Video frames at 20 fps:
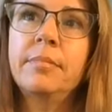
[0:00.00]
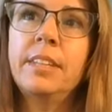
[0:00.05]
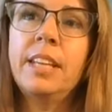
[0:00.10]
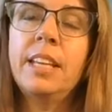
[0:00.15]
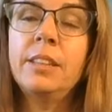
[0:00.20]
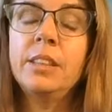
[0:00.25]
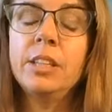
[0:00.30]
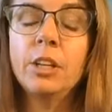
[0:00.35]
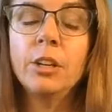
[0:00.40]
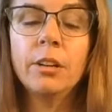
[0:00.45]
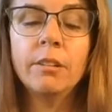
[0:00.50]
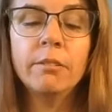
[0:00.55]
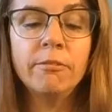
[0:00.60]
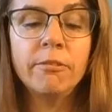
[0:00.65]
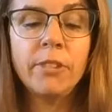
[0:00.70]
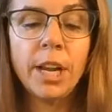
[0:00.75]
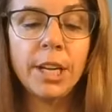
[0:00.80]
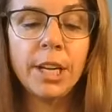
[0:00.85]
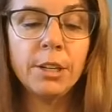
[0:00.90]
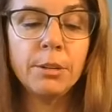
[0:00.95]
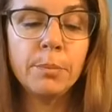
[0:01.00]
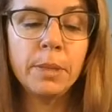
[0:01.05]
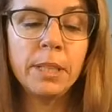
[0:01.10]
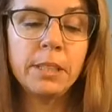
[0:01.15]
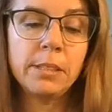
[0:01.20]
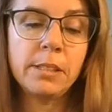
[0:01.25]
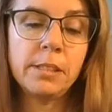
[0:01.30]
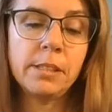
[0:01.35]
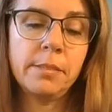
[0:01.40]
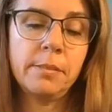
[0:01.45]
in their
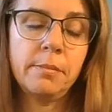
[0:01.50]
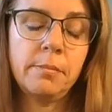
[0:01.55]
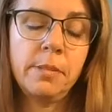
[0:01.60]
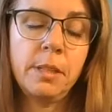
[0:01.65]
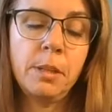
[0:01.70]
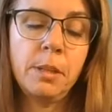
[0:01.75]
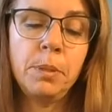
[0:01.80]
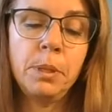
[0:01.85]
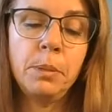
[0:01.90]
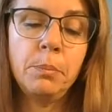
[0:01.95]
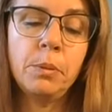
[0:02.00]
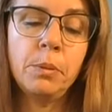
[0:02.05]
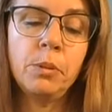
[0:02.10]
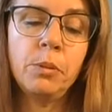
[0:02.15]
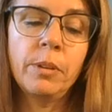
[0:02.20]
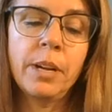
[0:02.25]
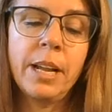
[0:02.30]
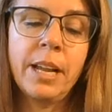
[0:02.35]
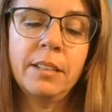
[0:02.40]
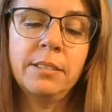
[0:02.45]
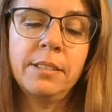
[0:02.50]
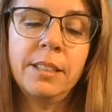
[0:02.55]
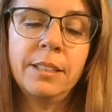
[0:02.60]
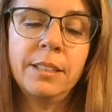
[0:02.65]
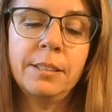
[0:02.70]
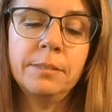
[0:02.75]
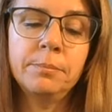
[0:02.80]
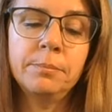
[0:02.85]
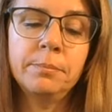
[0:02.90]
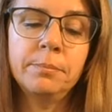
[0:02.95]
environment, the people around
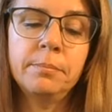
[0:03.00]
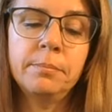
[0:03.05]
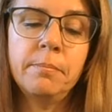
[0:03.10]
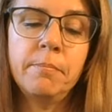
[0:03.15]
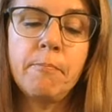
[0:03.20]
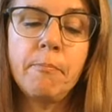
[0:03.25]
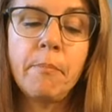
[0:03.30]
them